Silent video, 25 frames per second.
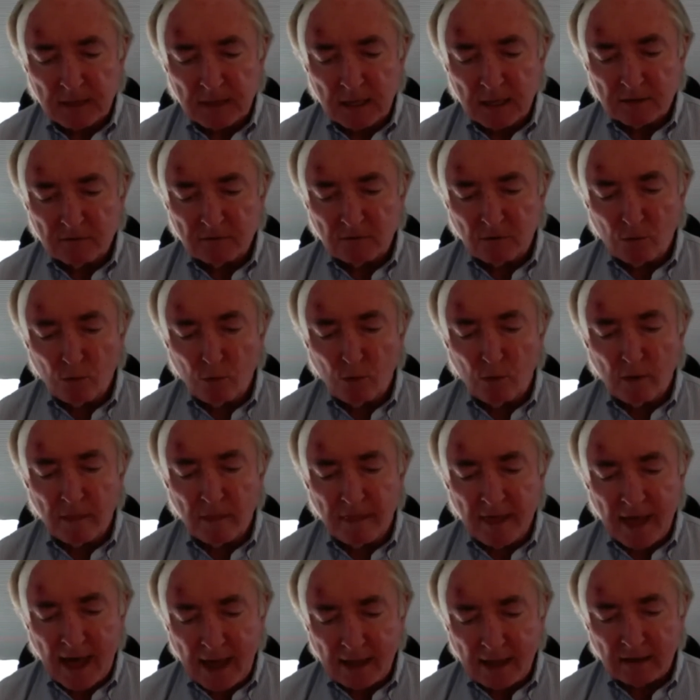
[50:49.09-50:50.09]
So
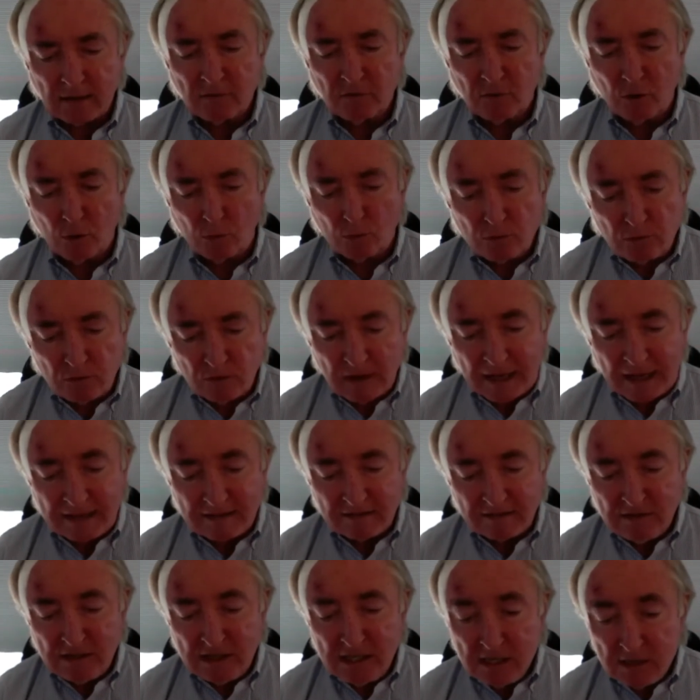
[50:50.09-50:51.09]
that though takes
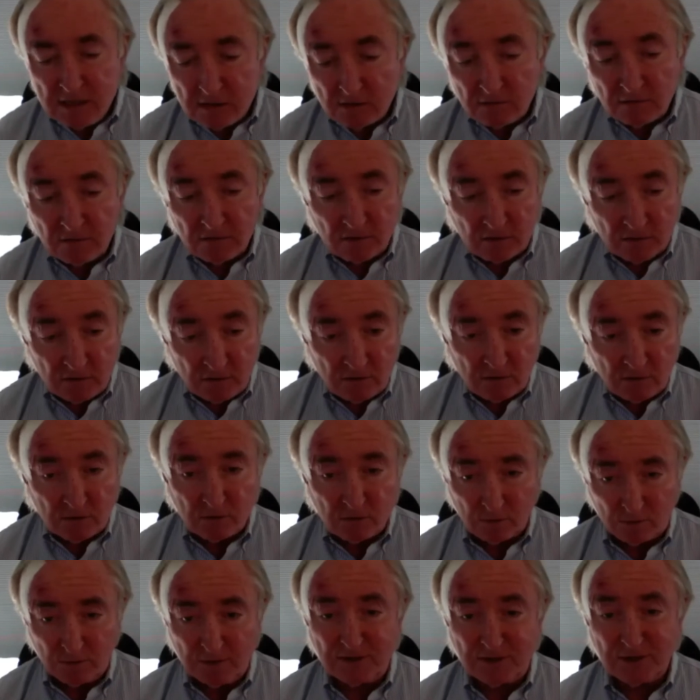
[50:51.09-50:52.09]
years to do,
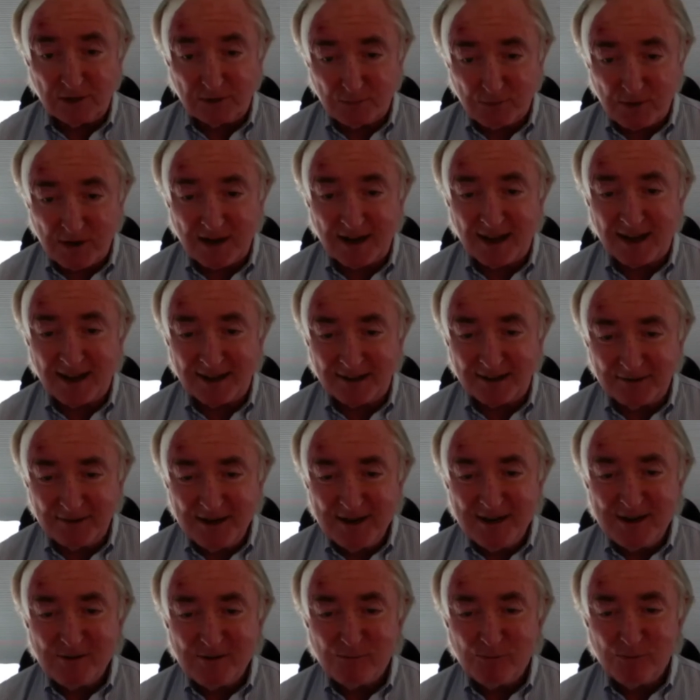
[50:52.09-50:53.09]
which is what I
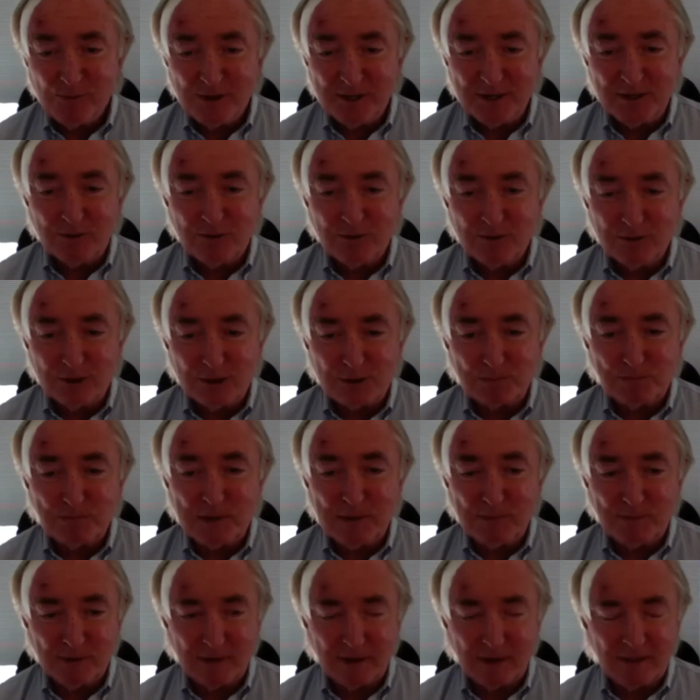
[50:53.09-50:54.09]
would urge
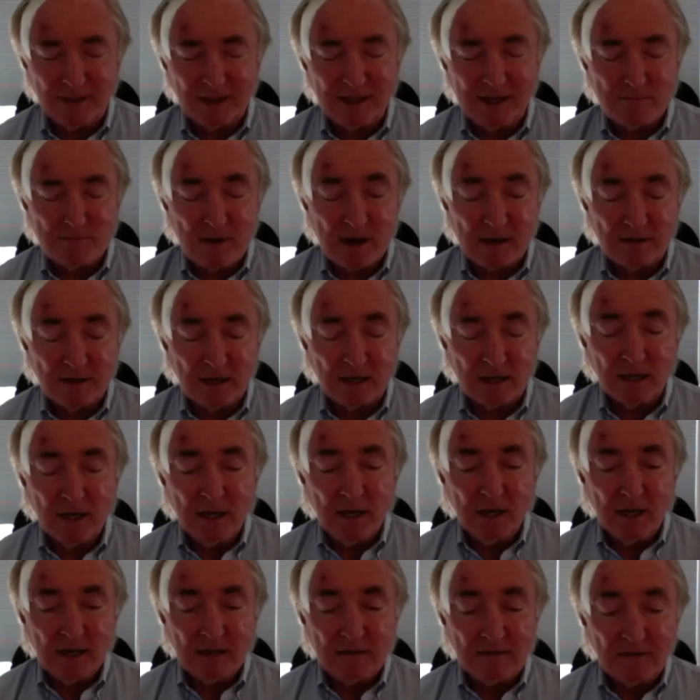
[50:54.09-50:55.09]
people to think about. That
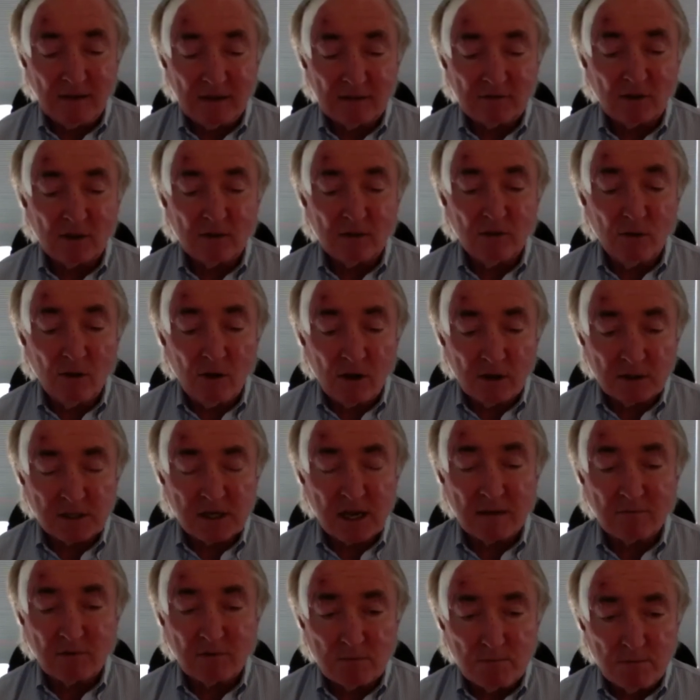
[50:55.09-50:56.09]
it takes a long time
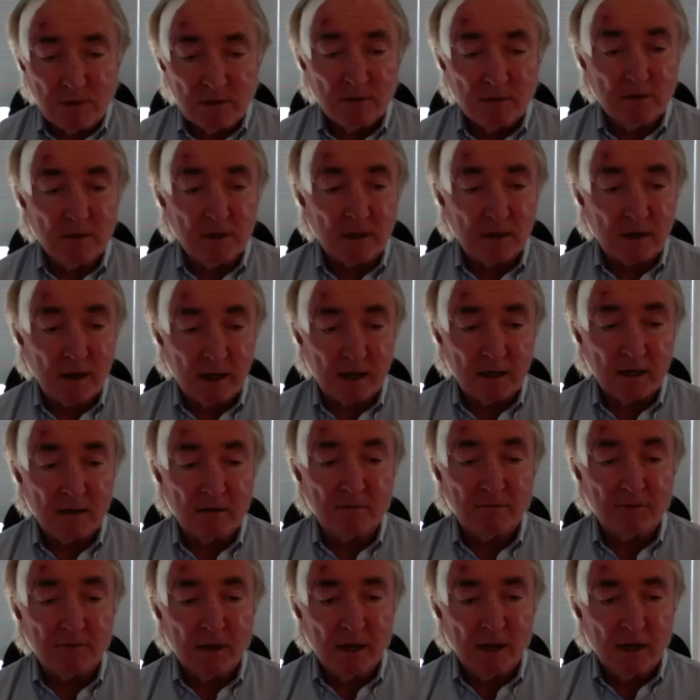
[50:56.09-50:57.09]
to build the kind of
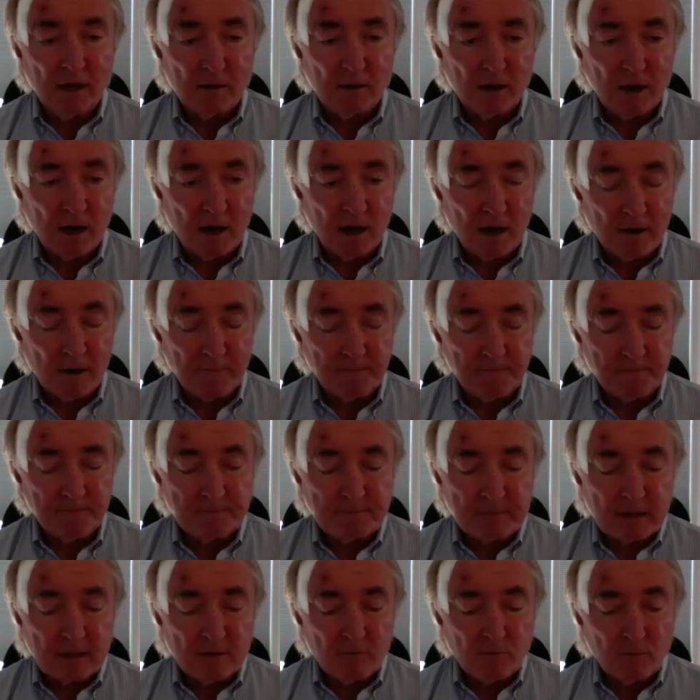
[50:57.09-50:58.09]

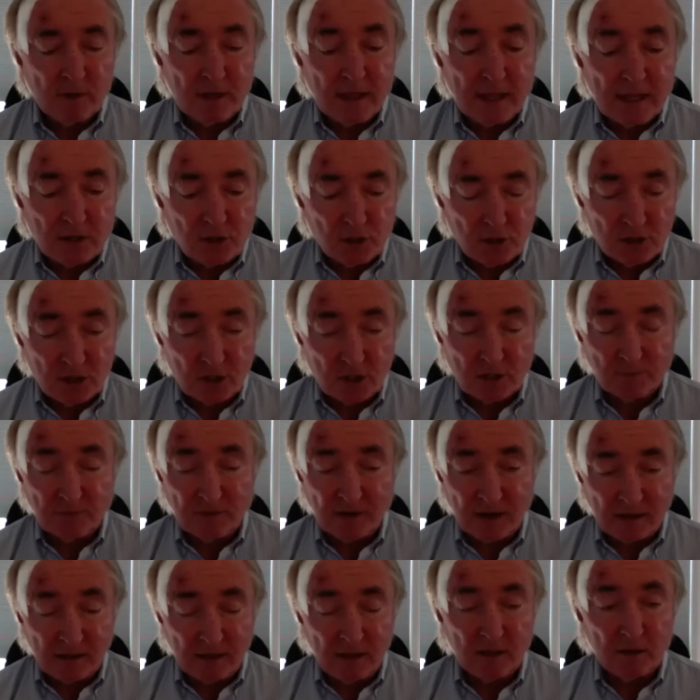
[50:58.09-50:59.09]
relationships that I
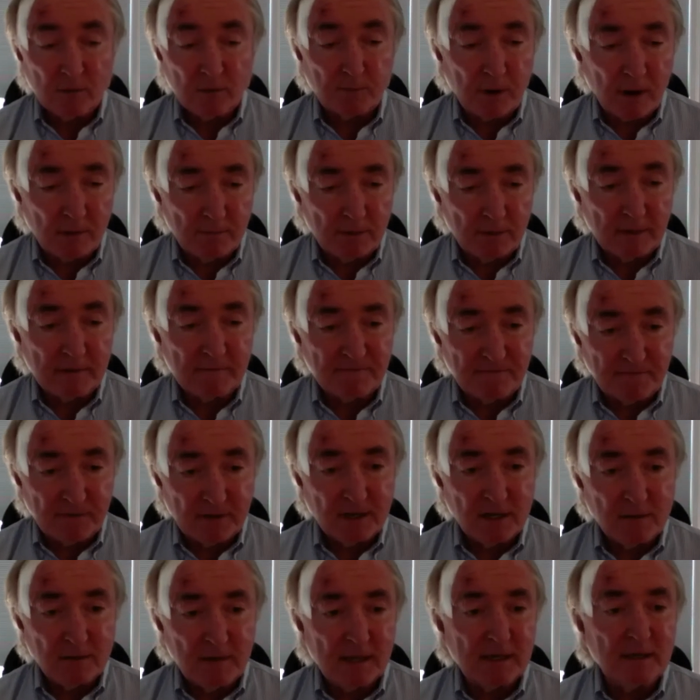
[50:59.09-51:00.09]
think you probably
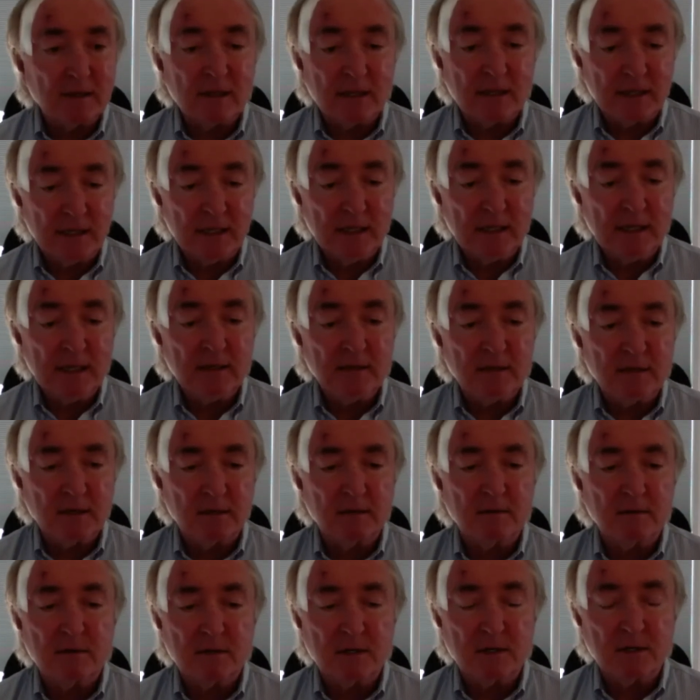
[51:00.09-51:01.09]
fundamentally need
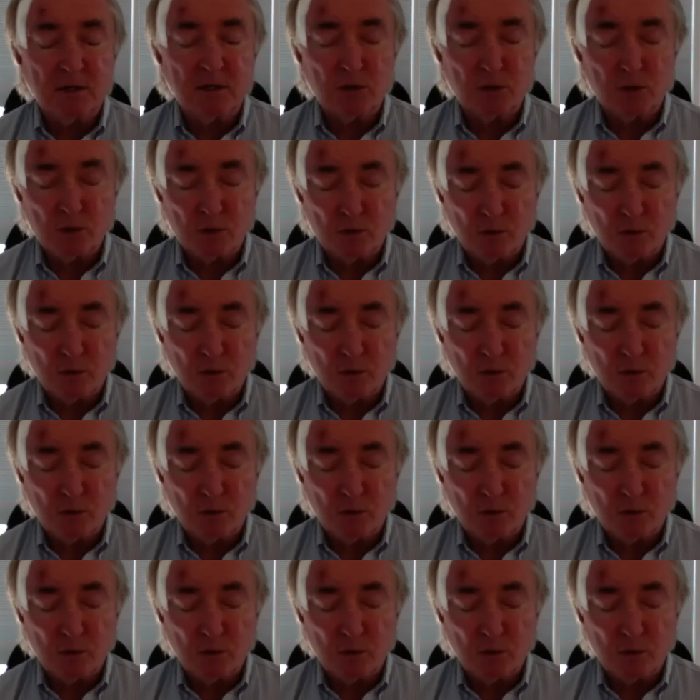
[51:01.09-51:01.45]
to